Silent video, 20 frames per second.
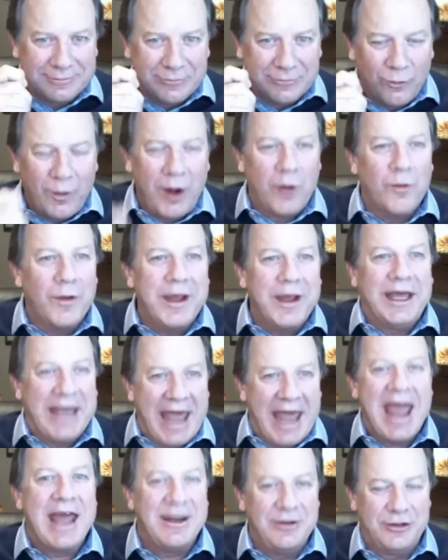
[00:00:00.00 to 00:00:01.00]
what we
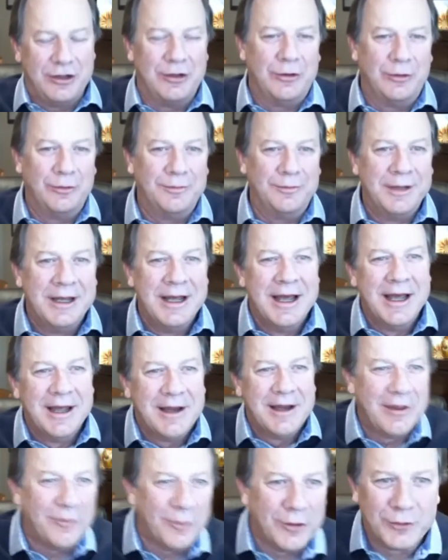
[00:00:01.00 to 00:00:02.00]
can do.
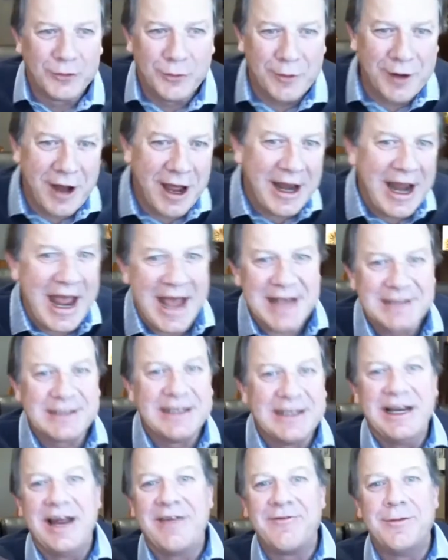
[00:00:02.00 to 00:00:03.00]
In other words, we're not
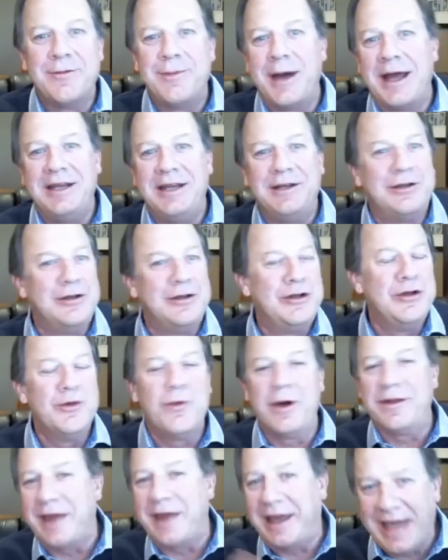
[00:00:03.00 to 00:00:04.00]
asking everybody to do
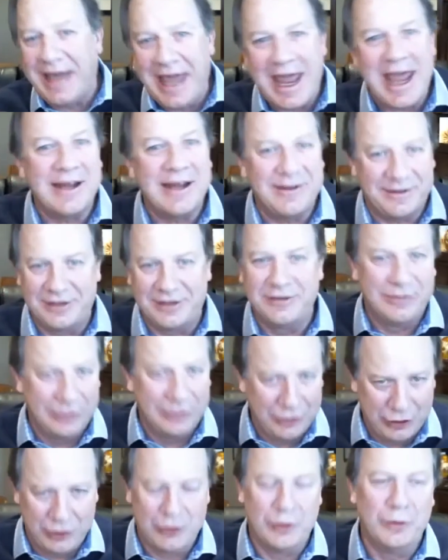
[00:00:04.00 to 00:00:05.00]
what they can't
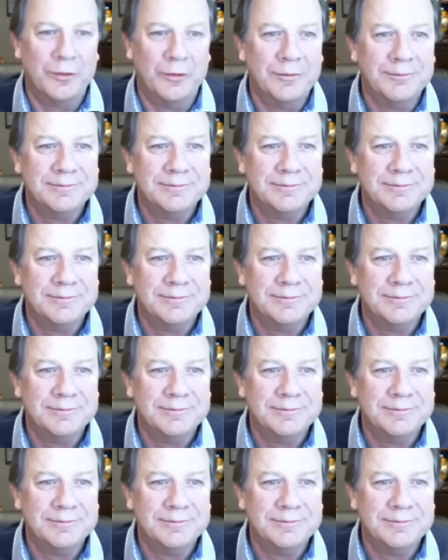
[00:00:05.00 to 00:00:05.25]
do.